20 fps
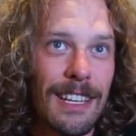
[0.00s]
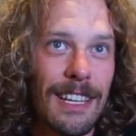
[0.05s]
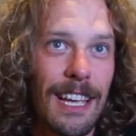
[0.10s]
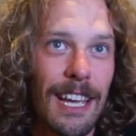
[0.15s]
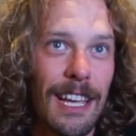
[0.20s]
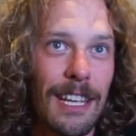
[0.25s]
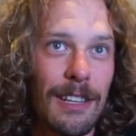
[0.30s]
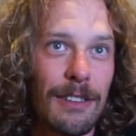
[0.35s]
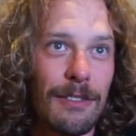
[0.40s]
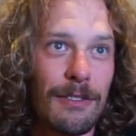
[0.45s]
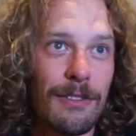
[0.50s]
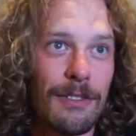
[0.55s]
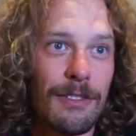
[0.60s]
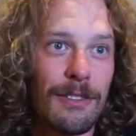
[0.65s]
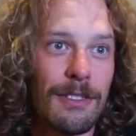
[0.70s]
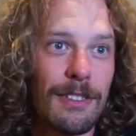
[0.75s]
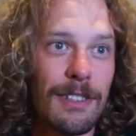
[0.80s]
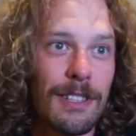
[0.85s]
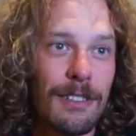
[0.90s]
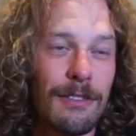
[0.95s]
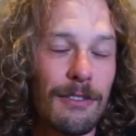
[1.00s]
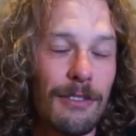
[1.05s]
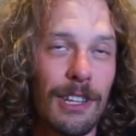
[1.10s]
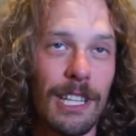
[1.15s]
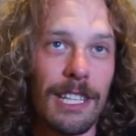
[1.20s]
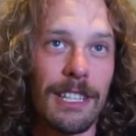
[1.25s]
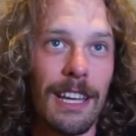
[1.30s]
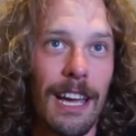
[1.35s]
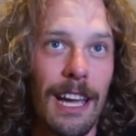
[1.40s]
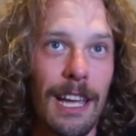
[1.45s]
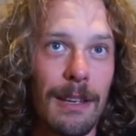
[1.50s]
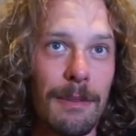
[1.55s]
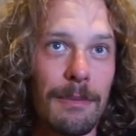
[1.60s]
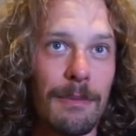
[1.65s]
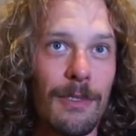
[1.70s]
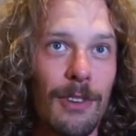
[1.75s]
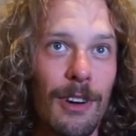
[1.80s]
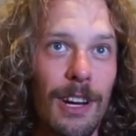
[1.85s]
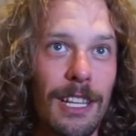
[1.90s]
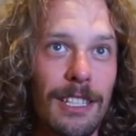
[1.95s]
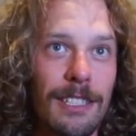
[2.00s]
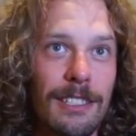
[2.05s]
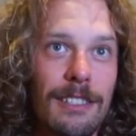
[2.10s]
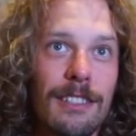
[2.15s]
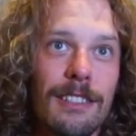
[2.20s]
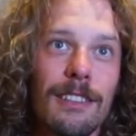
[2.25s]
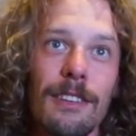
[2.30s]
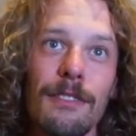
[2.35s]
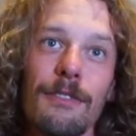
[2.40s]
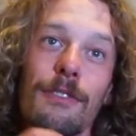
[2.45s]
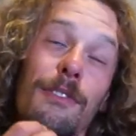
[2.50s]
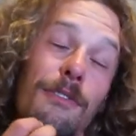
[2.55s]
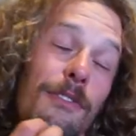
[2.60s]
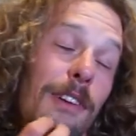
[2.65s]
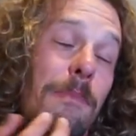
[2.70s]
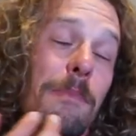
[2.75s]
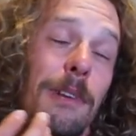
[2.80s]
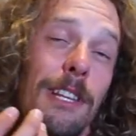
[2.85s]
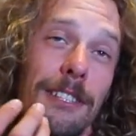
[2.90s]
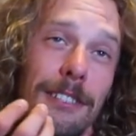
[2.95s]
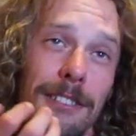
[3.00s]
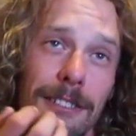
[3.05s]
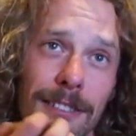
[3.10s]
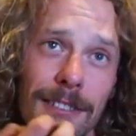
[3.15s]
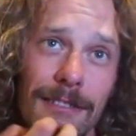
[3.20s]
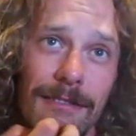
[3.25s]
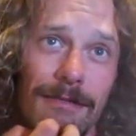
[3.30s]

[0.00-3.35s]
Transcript: kind of free time for us and for families.